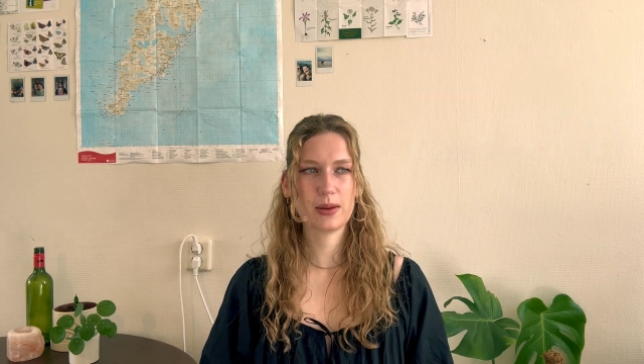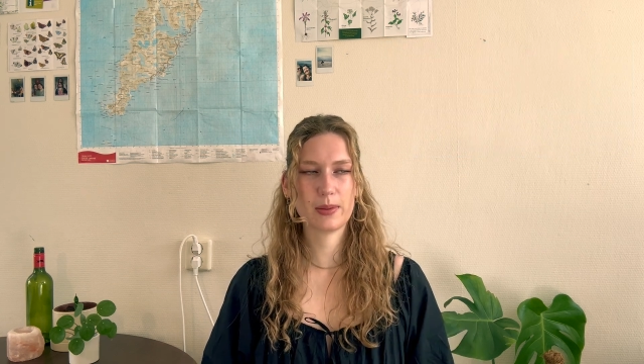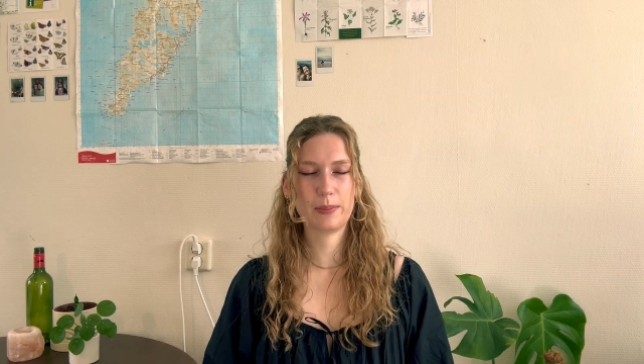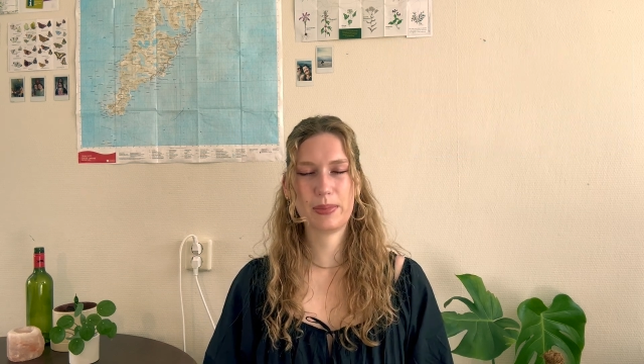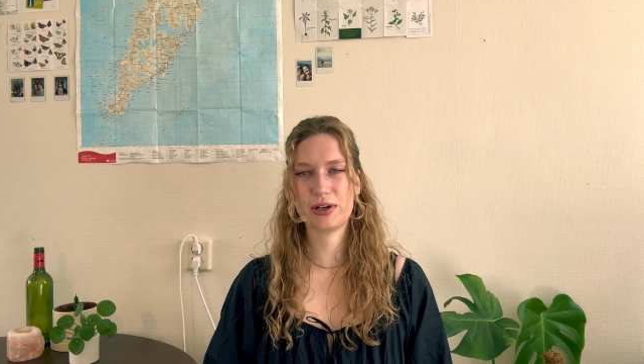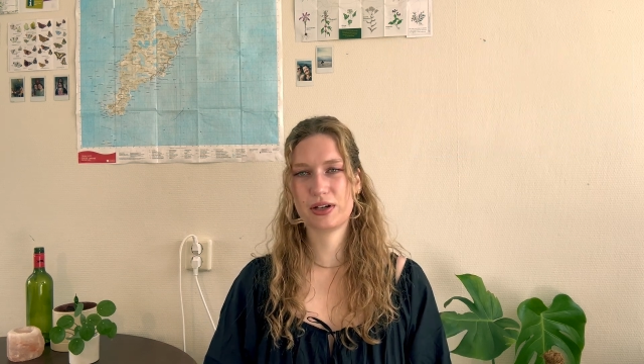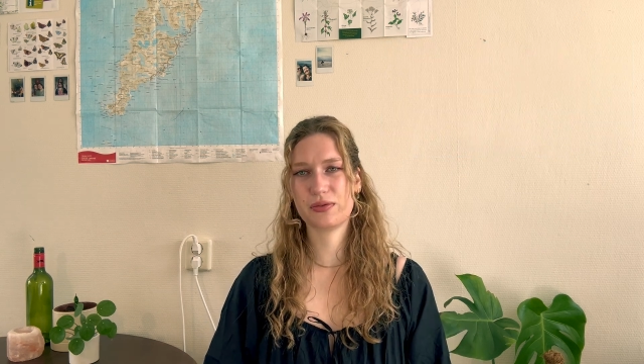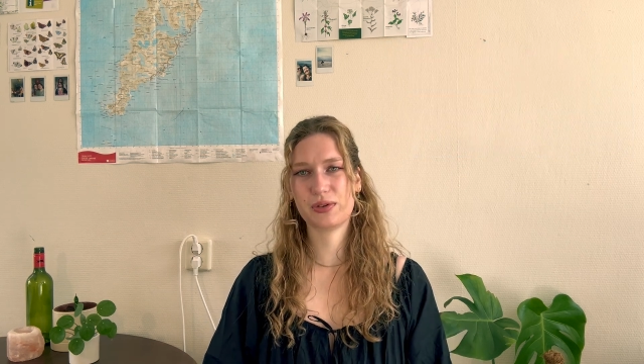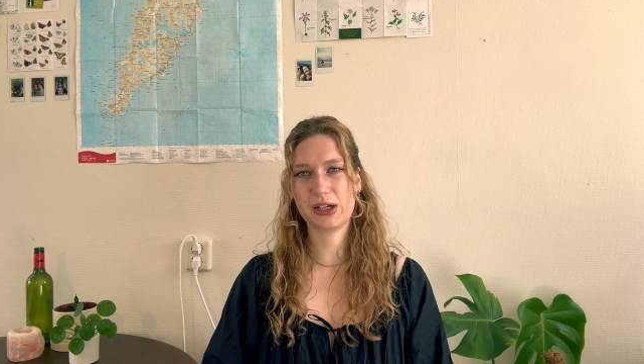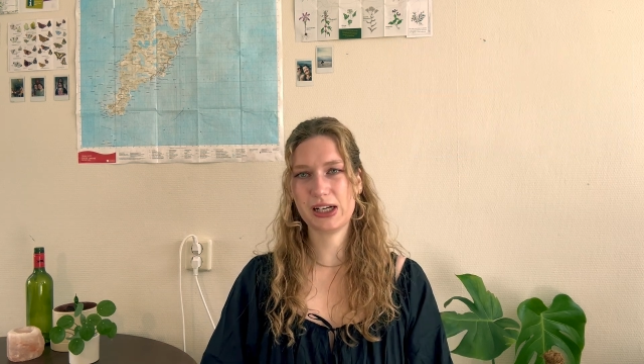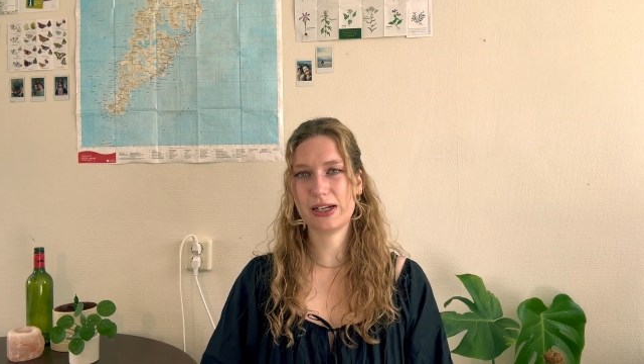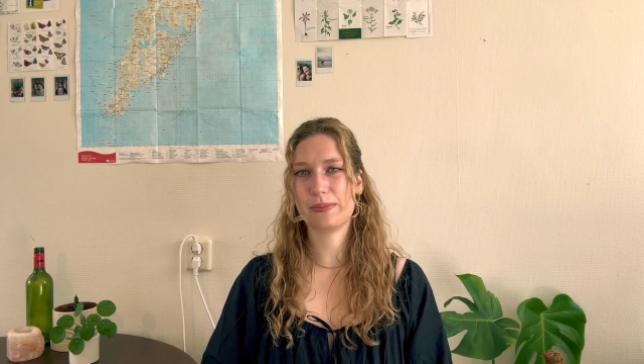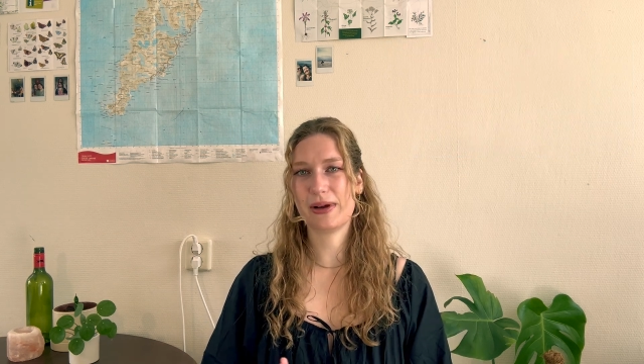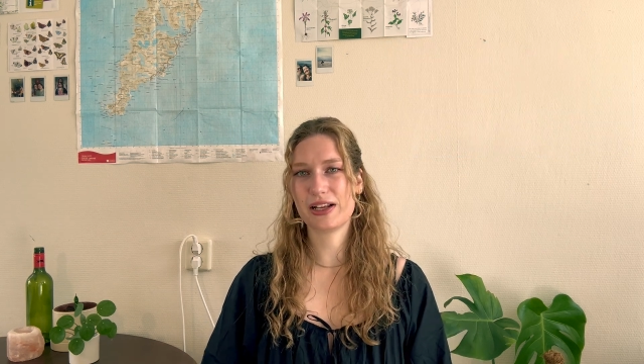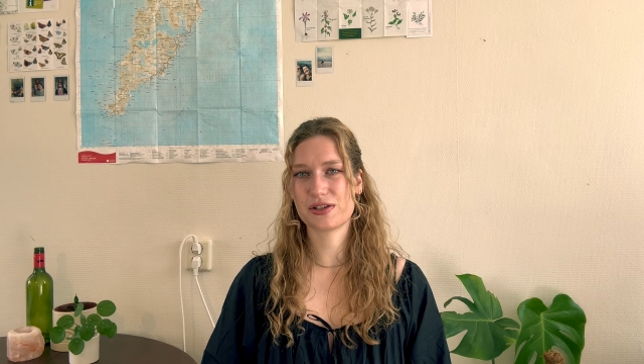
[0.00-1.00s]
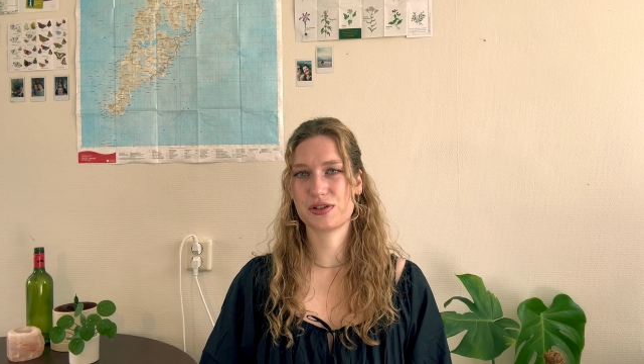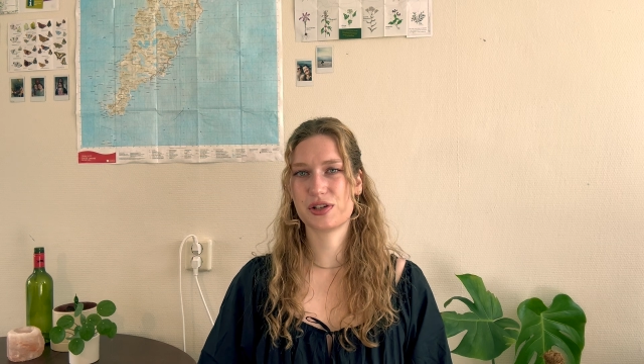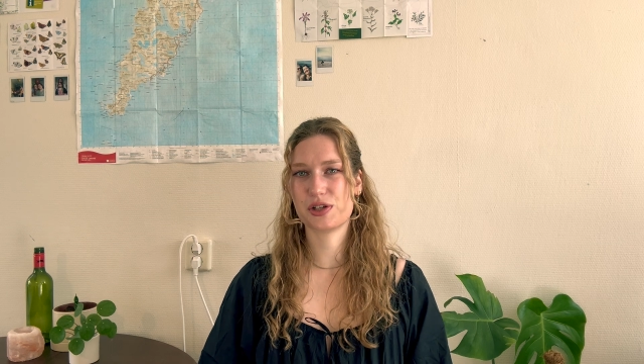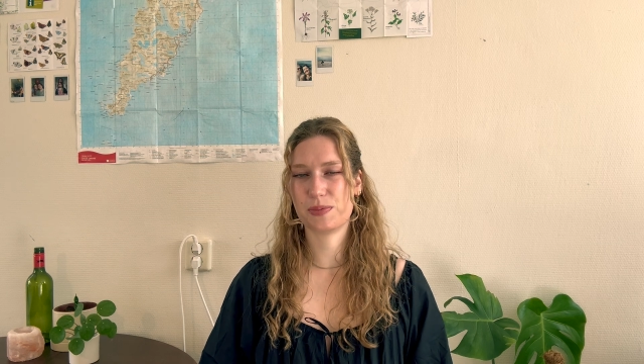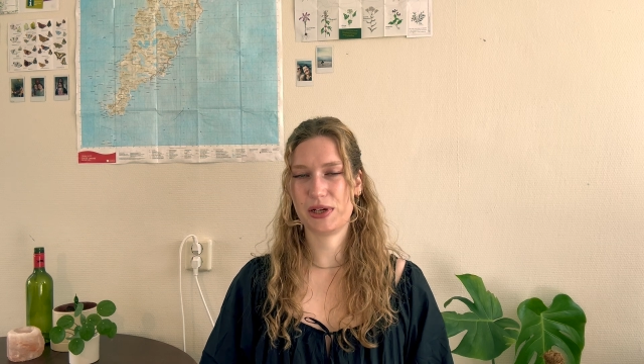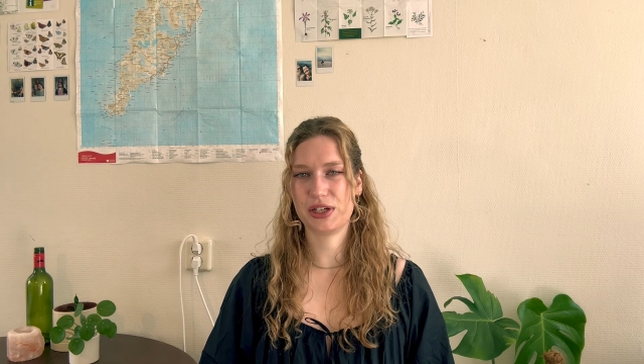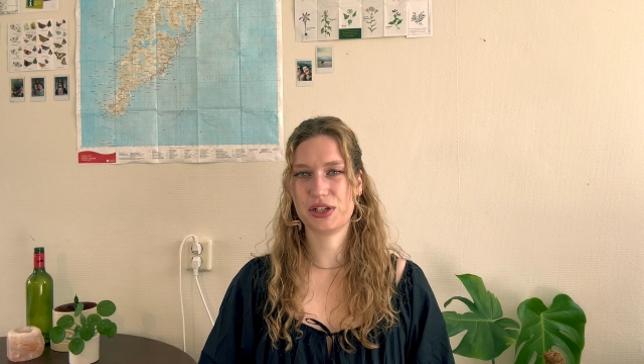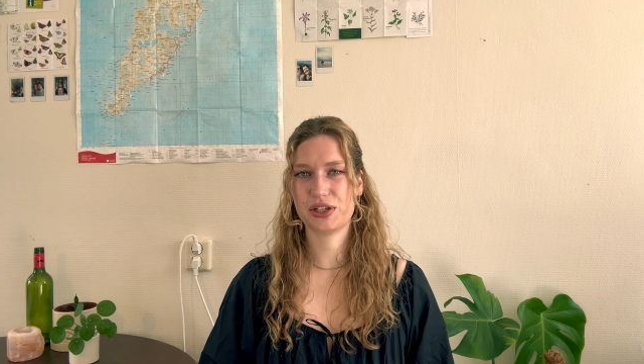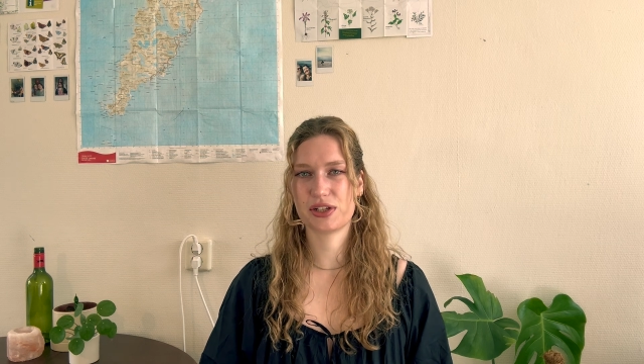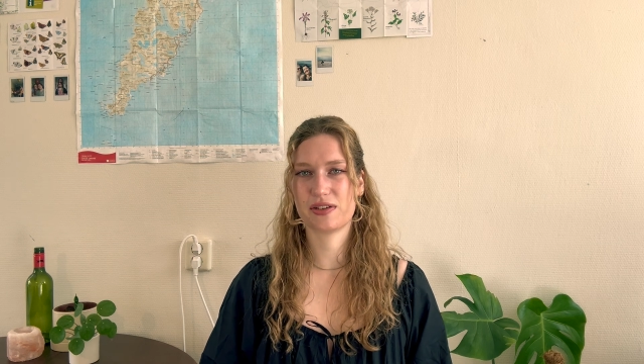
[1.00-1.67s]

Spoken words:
but it really depends on the species